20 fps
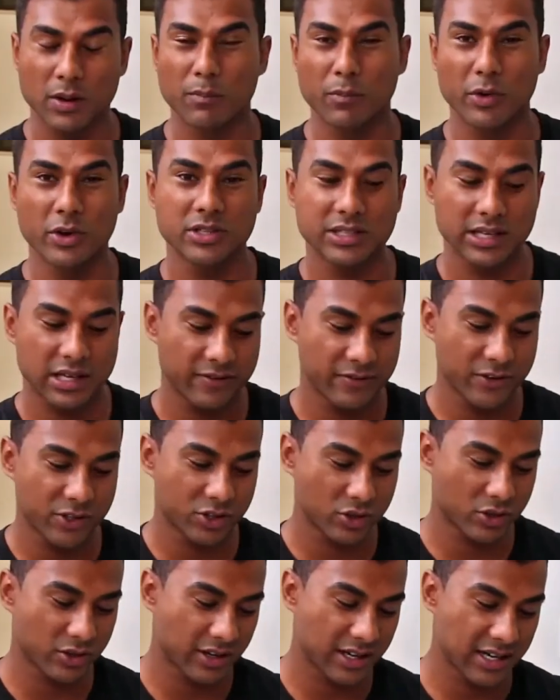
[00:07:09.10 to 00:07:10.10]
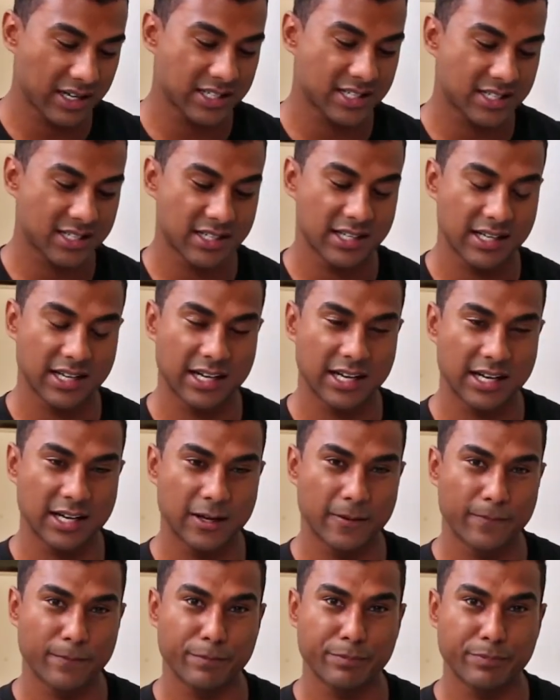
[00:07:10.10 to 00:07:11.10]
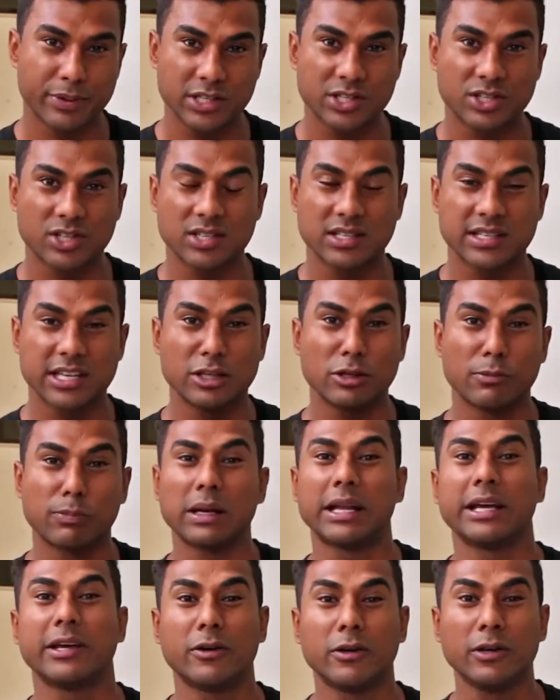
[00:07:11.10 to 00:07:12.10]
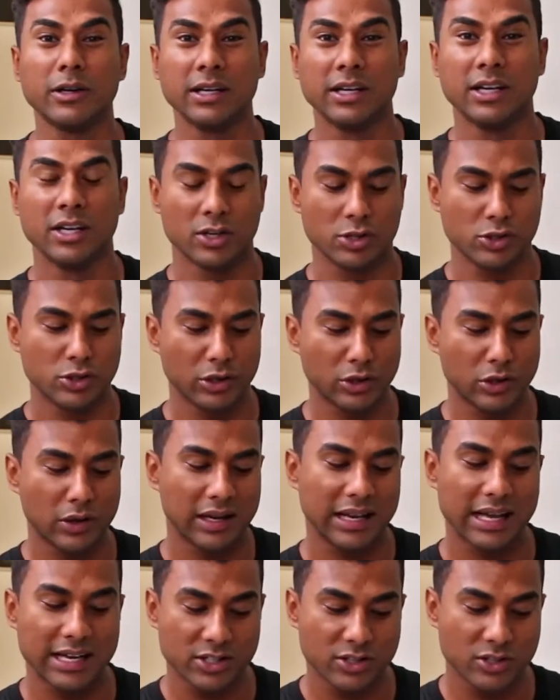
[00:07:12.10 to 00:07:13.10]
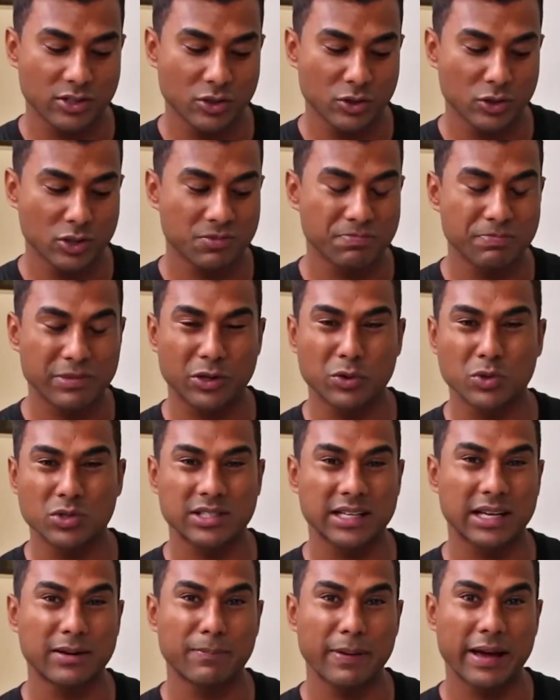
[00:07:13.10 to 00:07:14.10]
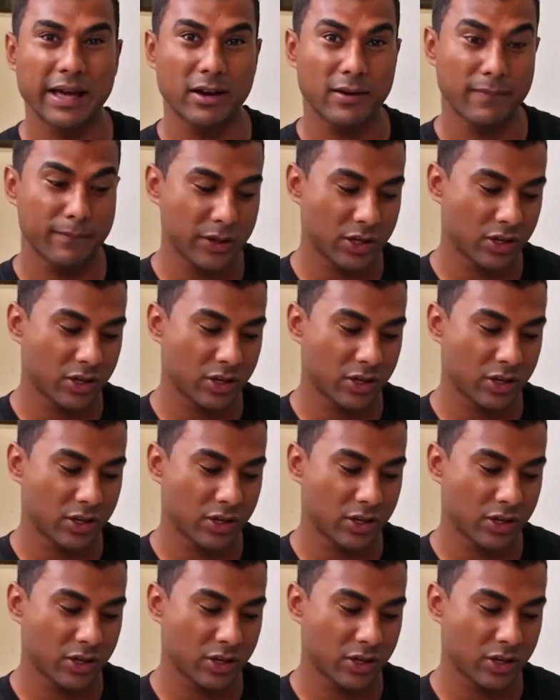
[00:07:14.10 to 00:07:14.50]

most artificial grass pitches that you play on, you're not allowed to use metal stud pattern